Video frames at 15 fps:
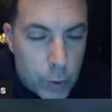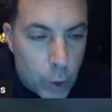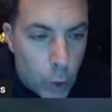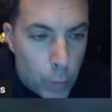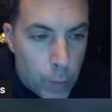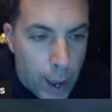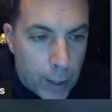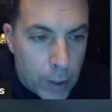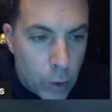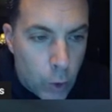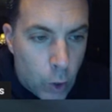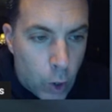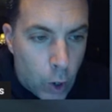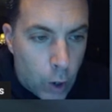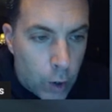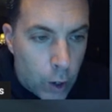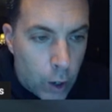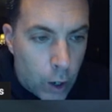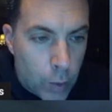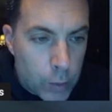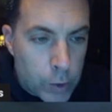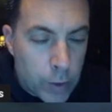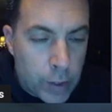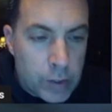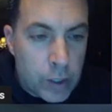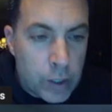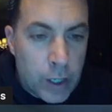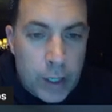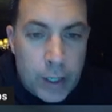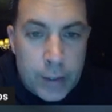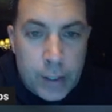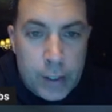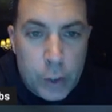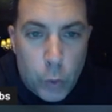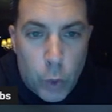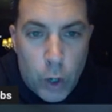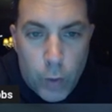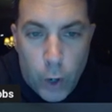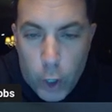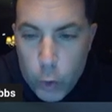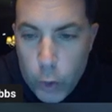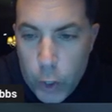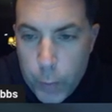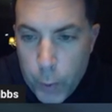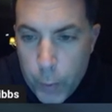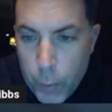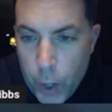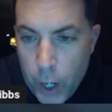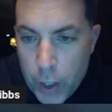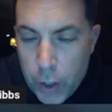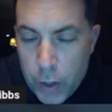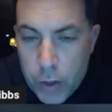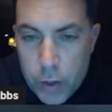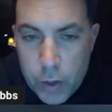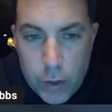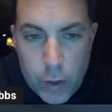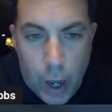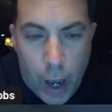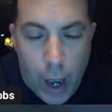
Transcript: This is going back to our um, so this this is one of our creeper pressures.